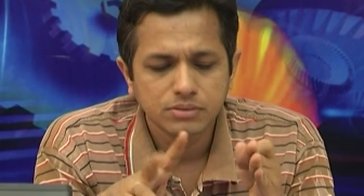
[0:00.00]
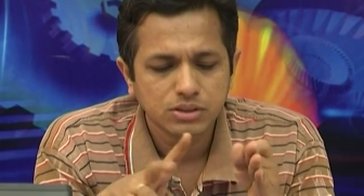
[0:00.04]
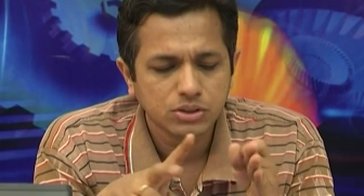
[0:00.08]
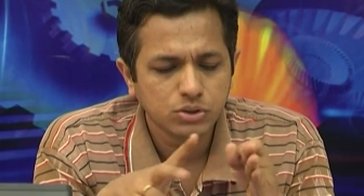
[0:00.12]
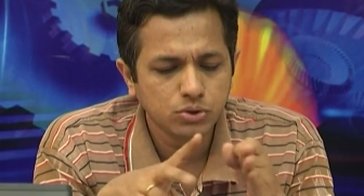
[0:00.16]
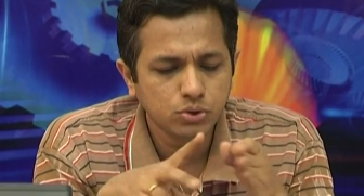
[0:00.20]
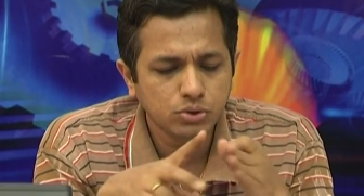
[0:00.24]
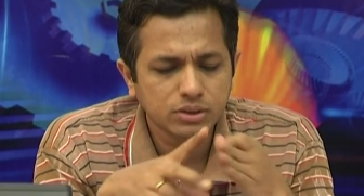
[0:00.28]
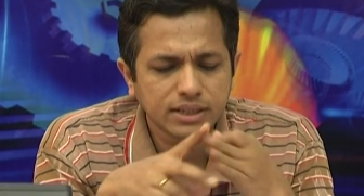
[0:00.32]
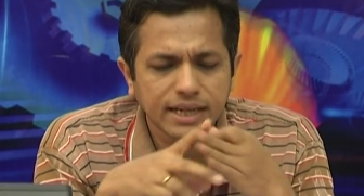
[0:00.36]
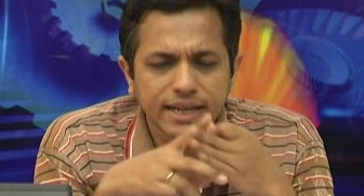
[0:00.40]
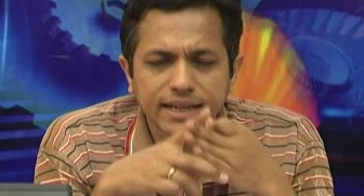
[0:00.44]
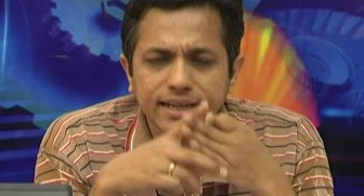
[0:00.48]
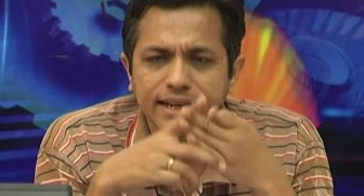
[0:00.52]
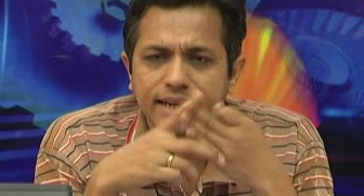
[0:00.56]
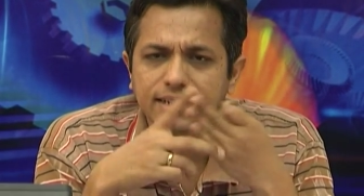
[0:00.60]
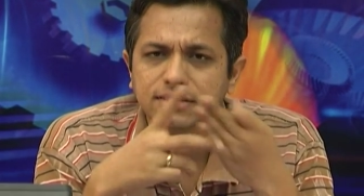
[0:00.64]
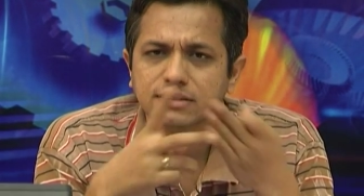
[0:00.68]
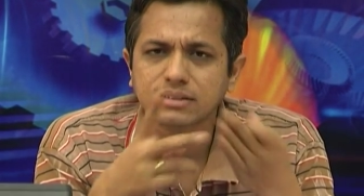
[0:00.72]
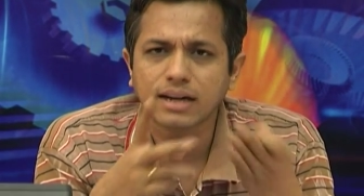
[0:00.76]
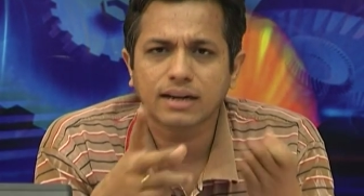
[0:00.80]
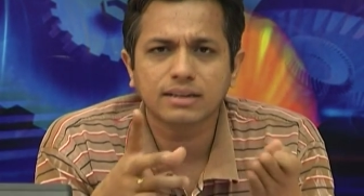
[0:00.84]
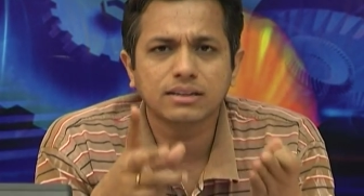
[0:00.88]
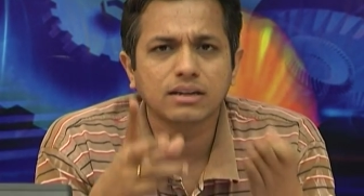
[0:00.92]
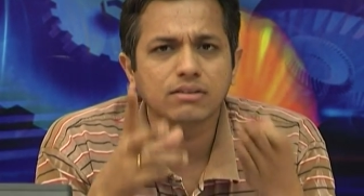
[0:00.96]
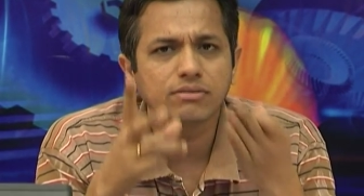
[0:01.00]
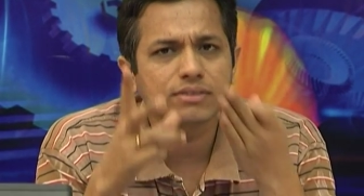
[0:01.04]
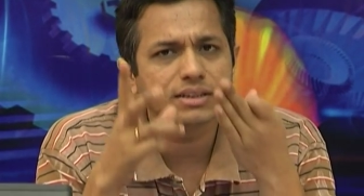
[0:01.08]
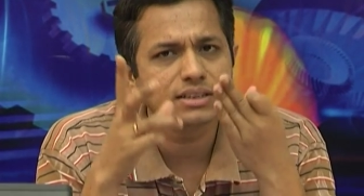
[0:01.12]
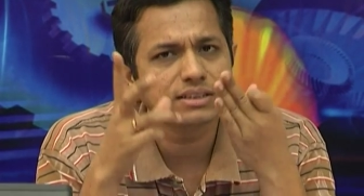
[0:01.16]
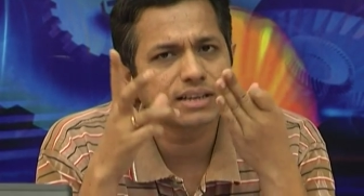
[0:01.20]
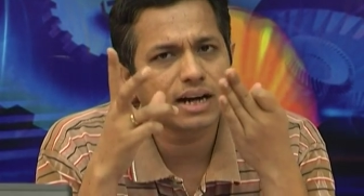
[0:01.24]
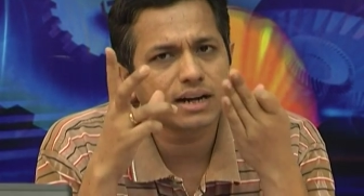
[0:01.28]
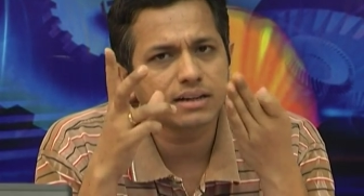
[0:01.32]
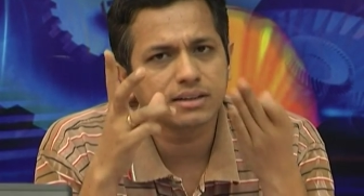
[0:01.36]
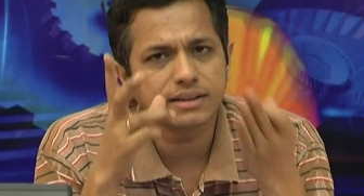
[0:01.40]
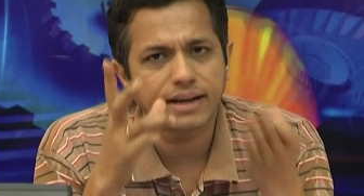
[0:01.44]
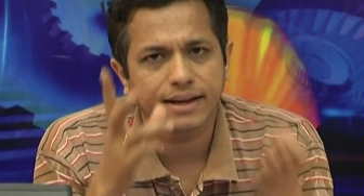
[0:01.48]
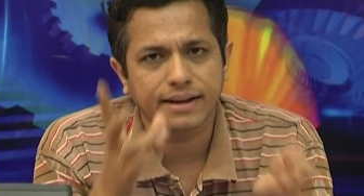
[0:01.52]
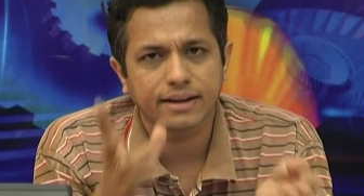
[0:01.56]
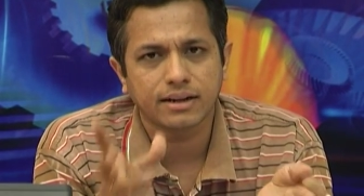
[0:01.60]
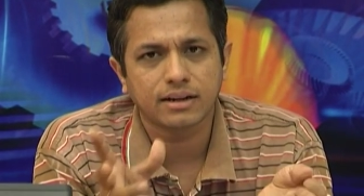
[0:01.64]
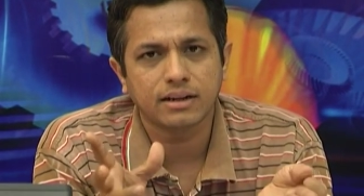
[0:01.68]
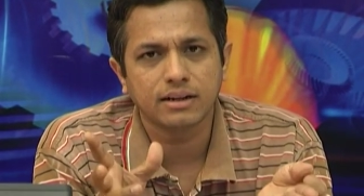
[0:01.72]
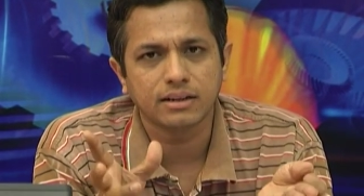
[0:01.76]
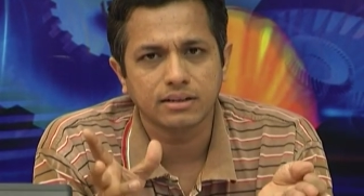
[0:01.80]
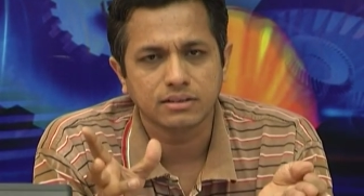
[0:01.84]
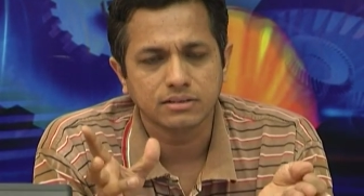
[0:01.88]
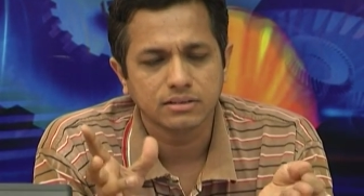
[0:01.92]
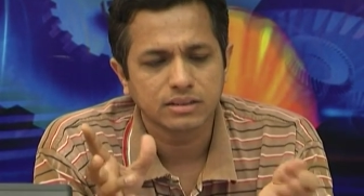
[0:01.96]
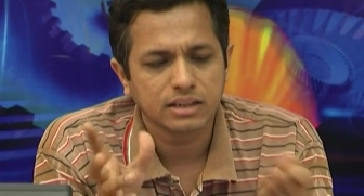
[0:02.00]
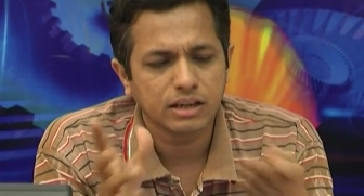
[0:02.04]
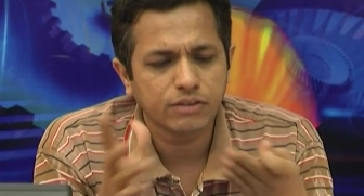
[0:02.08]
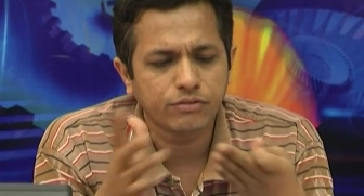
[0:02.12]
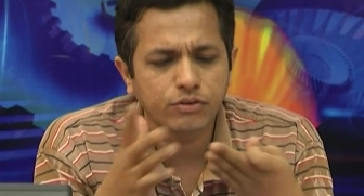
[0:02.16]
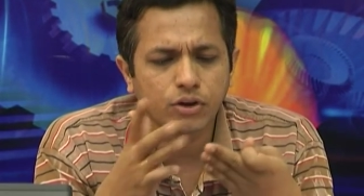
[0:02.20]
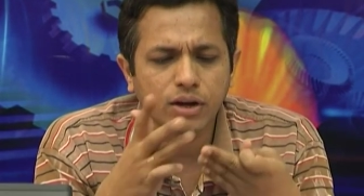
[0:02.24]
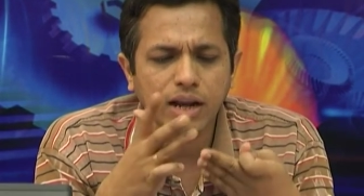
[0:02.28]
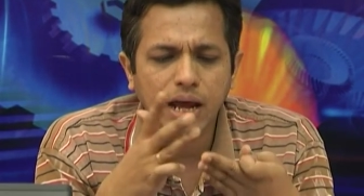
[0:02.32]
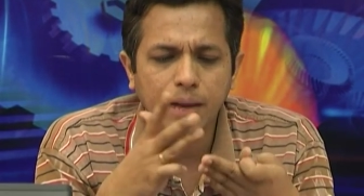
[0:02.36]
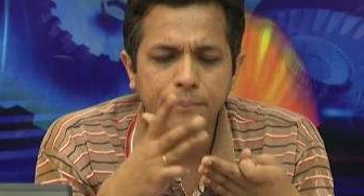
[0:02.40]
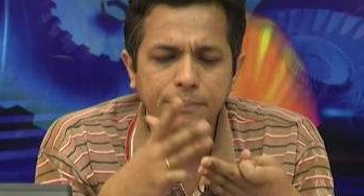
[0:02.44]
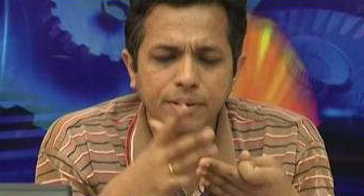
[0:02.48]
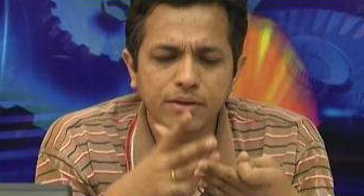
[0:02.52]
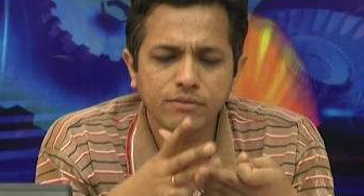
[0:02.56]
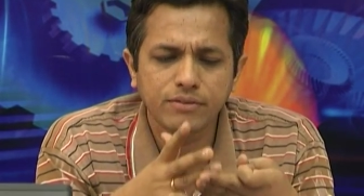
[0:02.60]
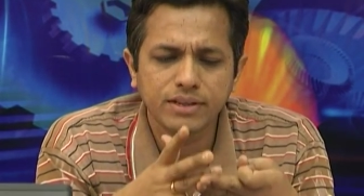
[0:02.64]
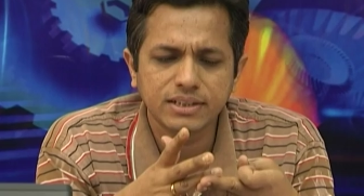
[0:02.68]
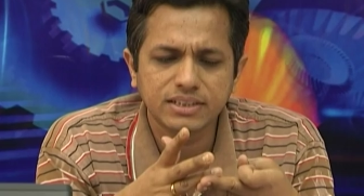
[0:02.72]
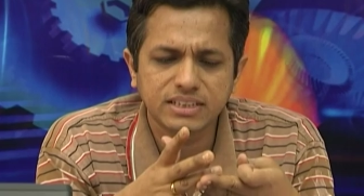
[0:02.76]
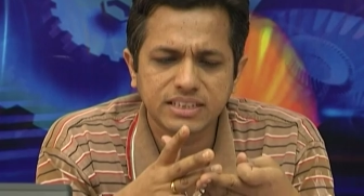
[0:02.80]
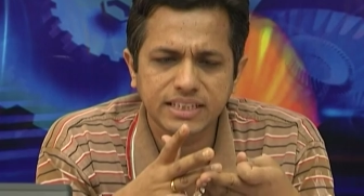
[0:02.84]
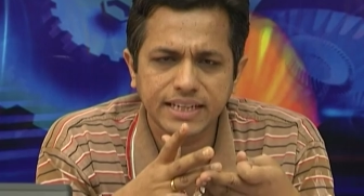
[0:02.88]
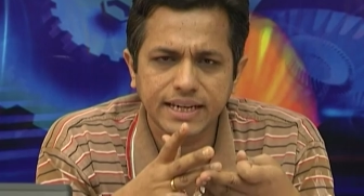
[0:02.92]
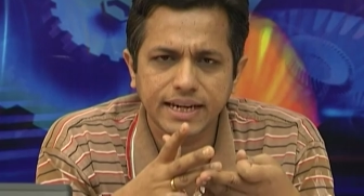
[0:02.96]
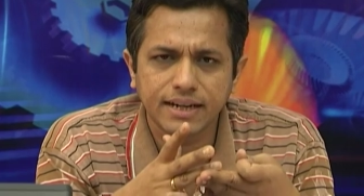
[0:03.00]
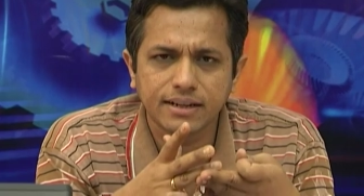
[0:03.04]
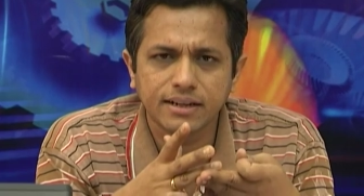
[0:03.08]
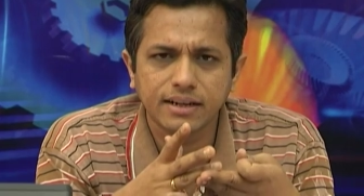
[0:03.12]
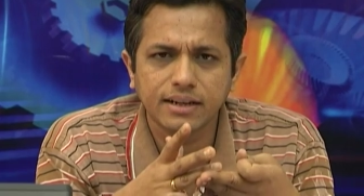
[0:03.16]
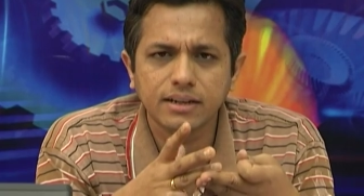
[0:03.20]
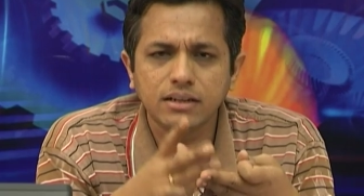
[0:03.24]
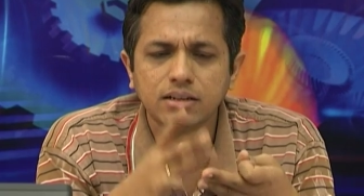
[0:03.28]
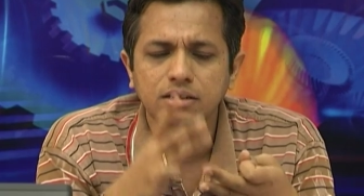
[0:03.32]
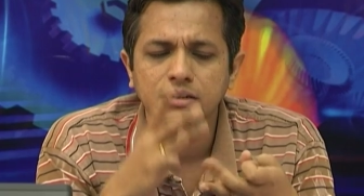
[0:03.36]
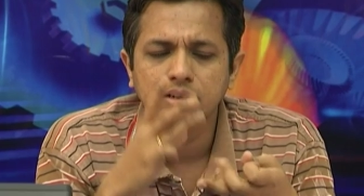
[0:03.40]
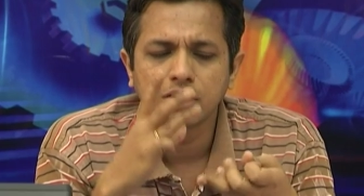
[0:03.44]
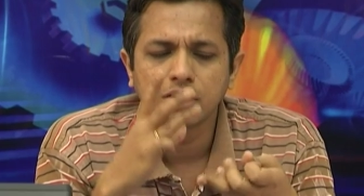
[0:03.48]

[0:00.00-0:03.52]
you can get started with that directly. If you are happy with gedit